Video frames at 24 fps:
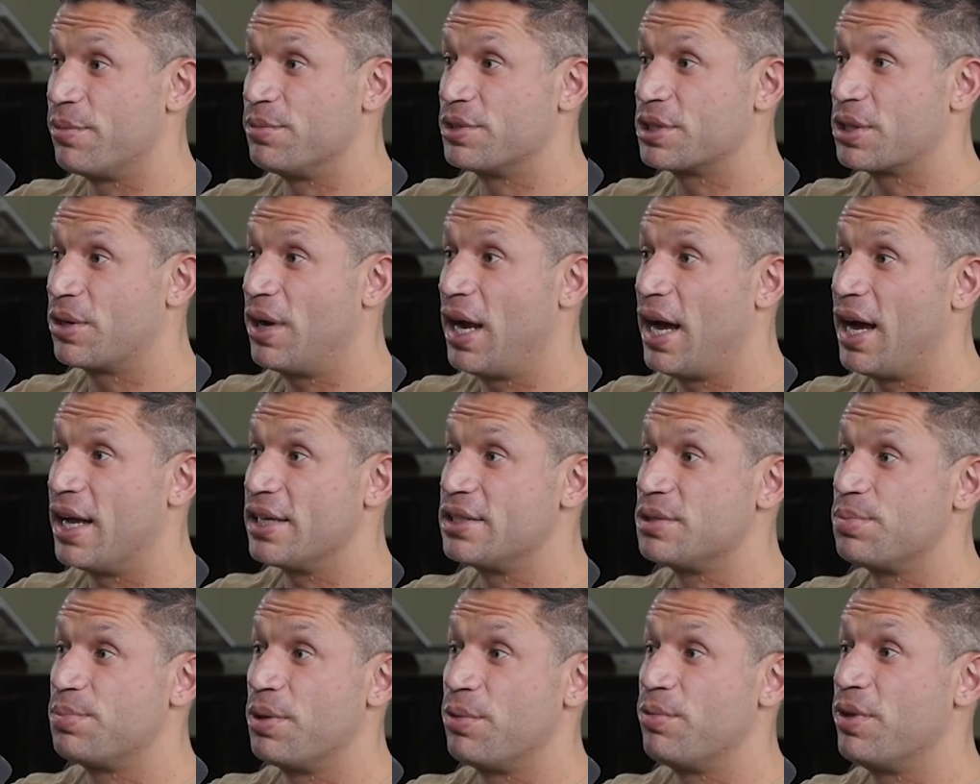from
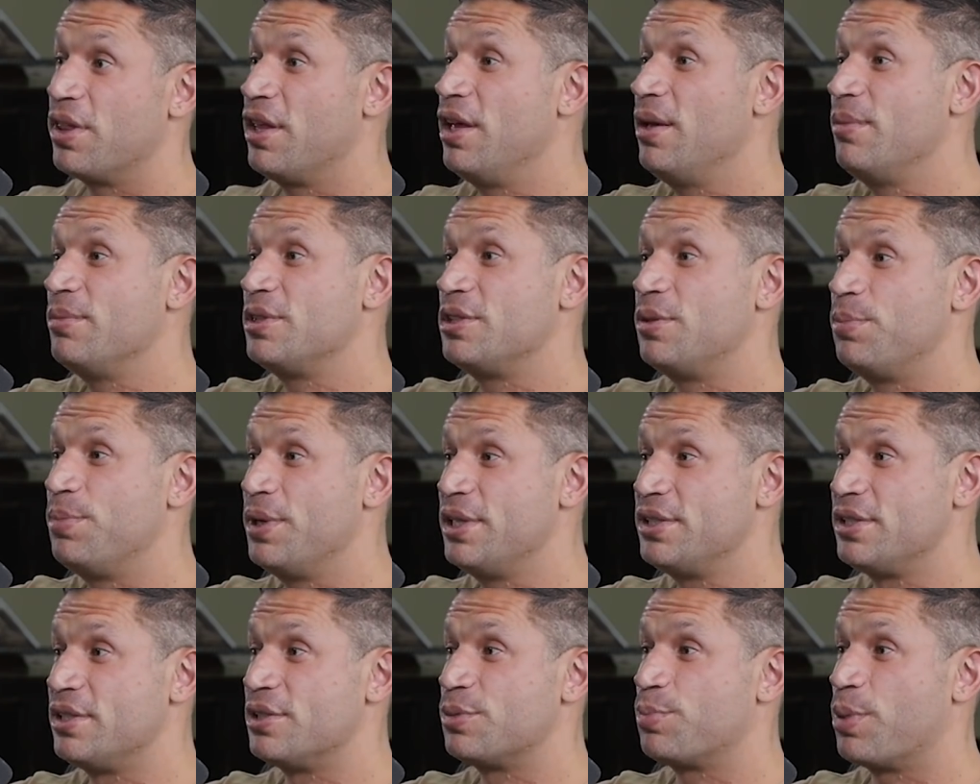scratch. But with him as a
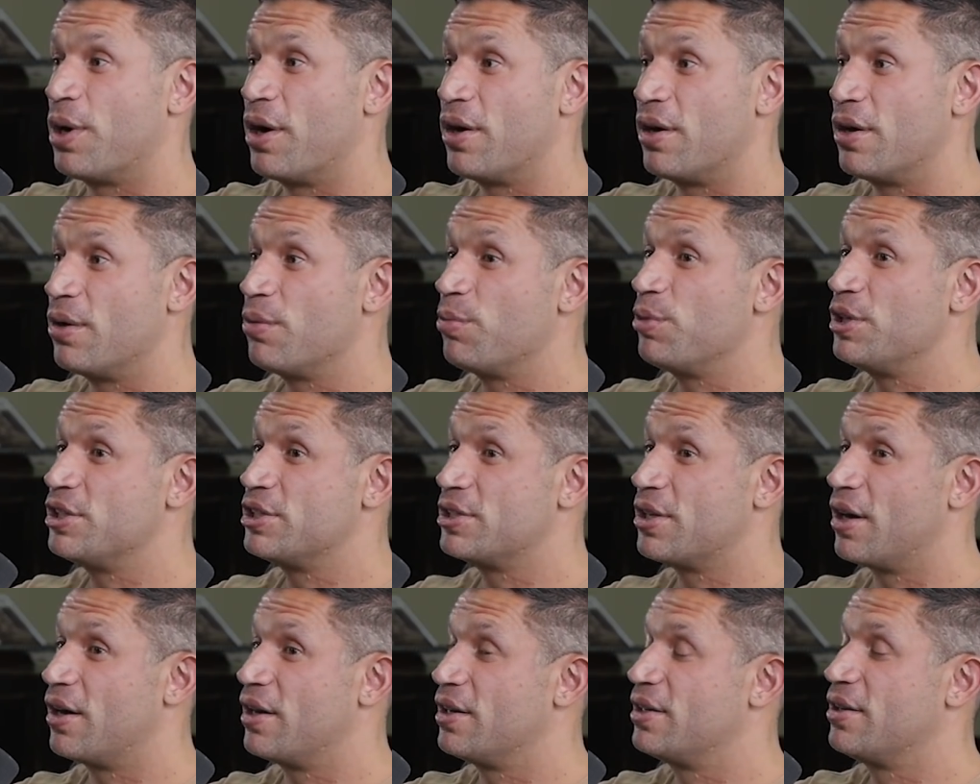business partner, we
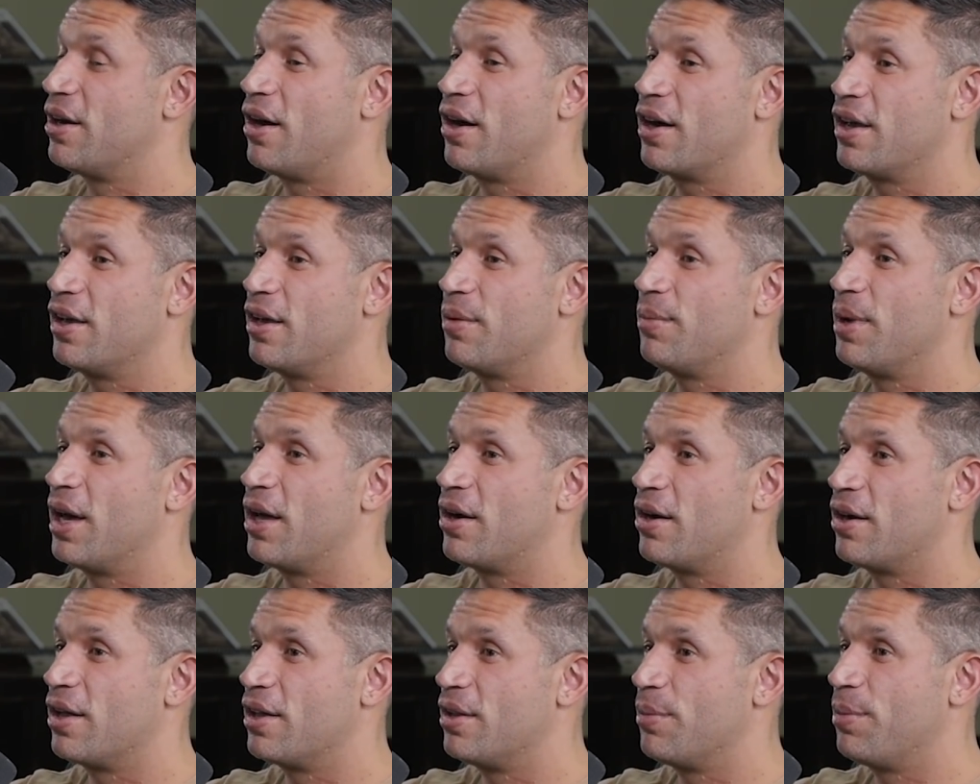started talking
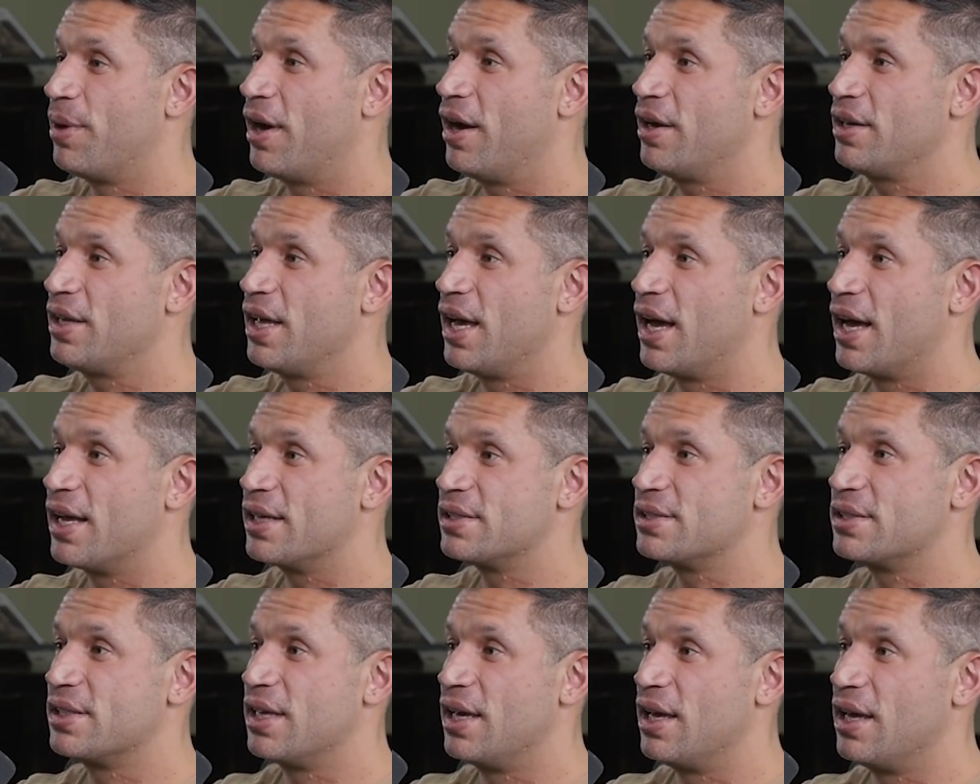about it on the
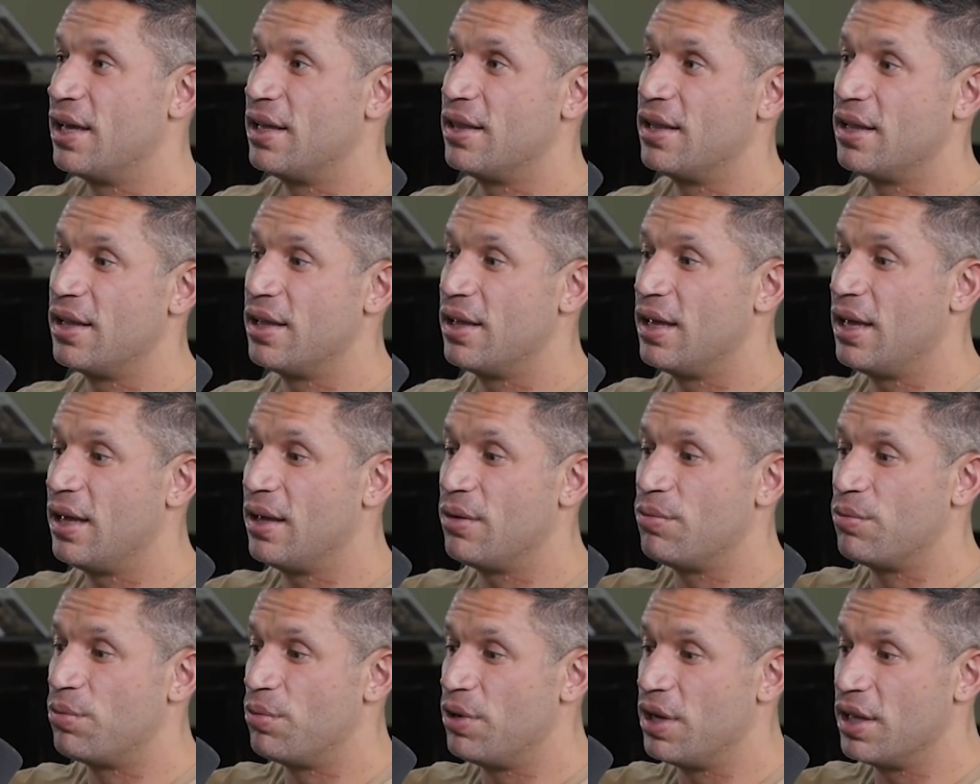podcast and
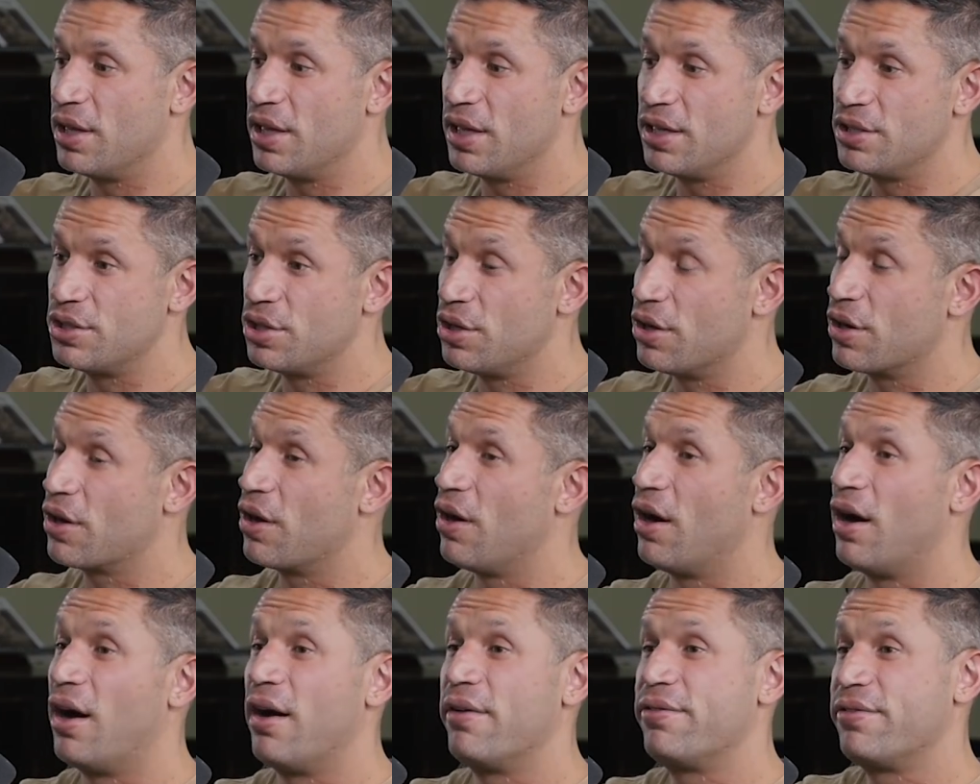it really took
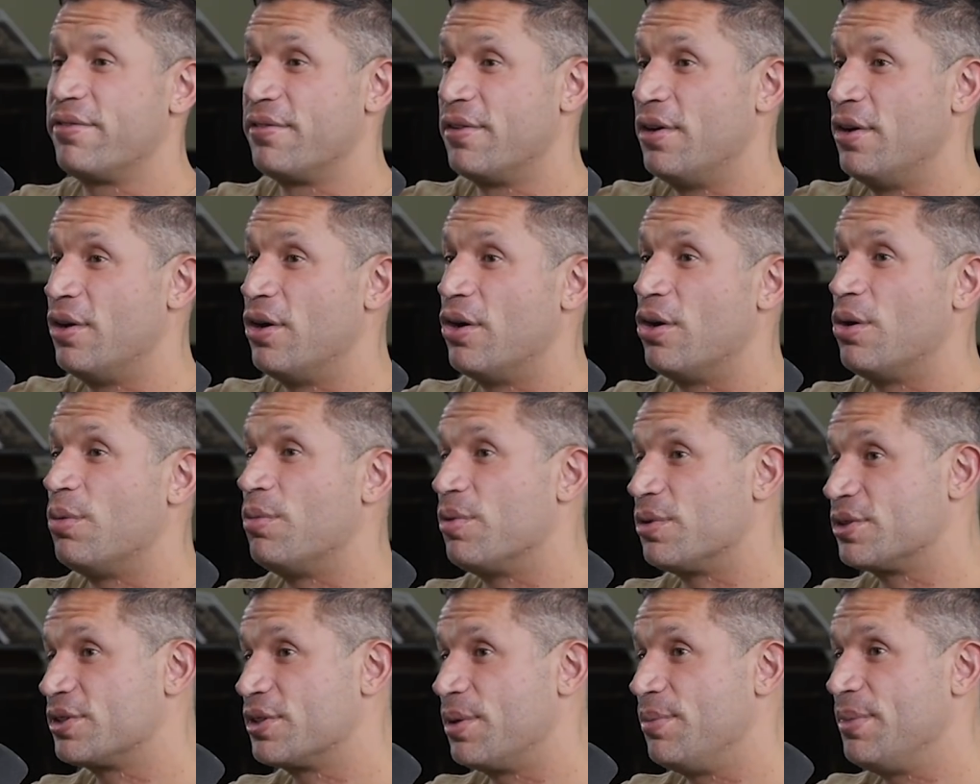off
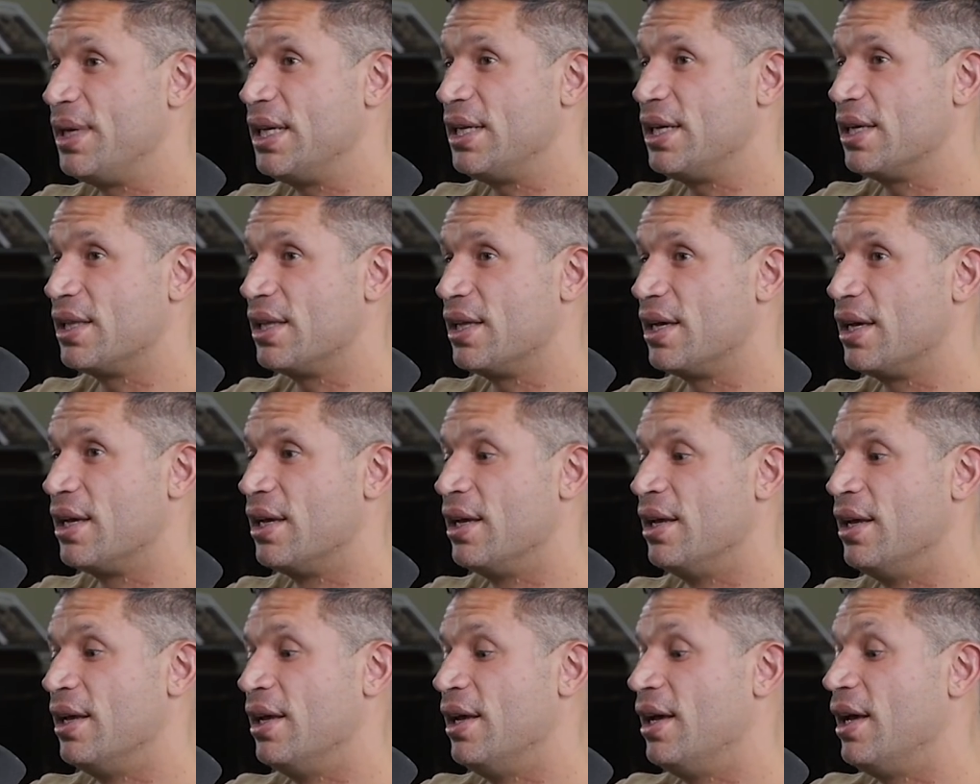almost
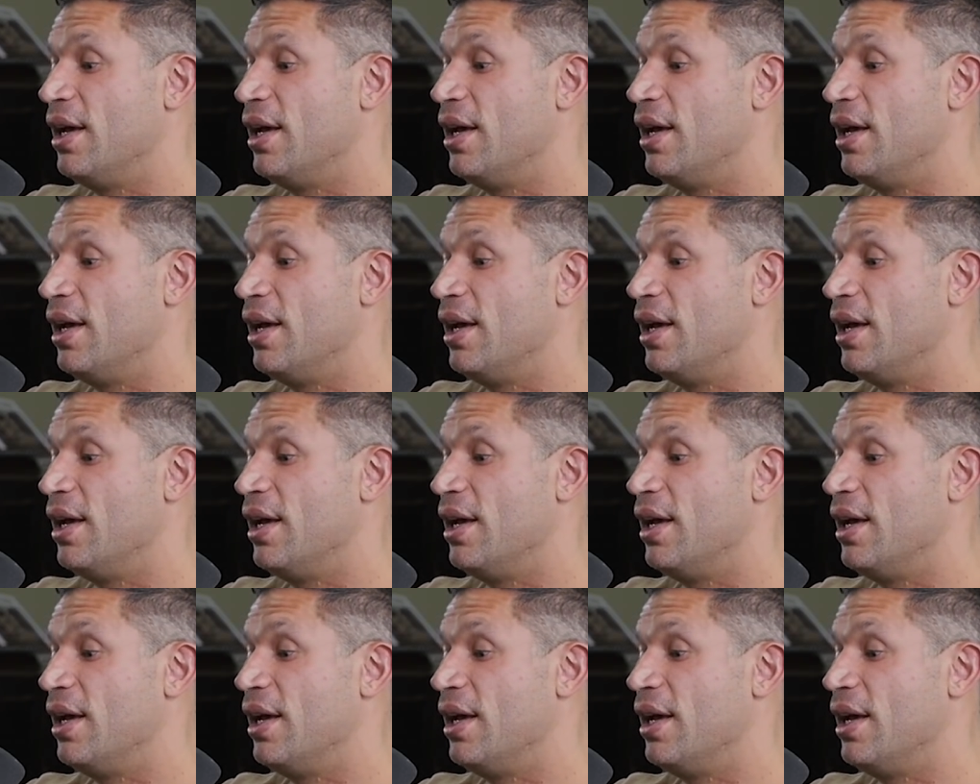immediately.